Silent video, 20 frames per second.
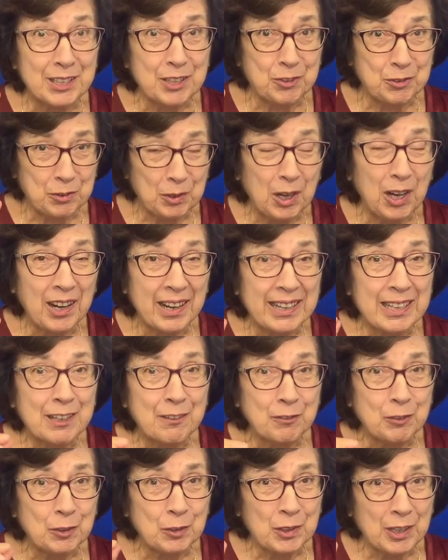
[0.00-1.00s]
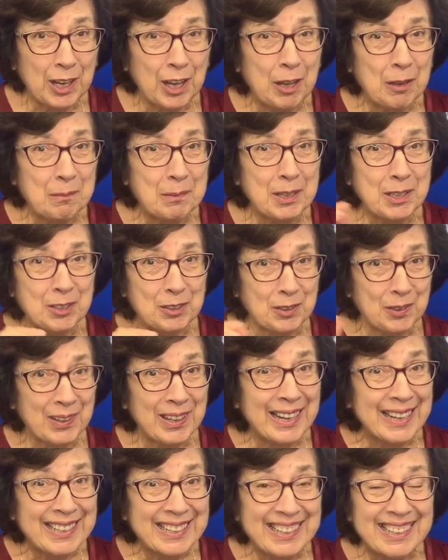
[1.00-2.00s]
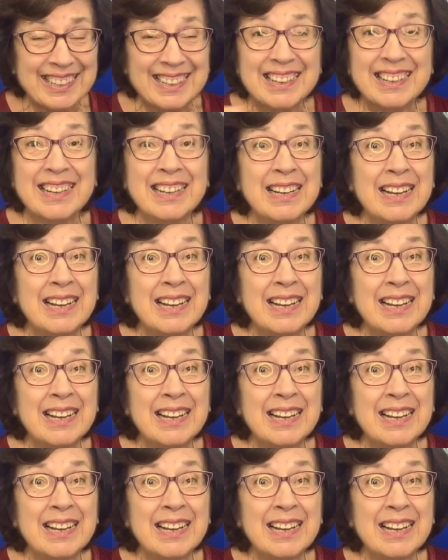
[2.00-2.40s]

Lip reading: a drawing if you comment or like it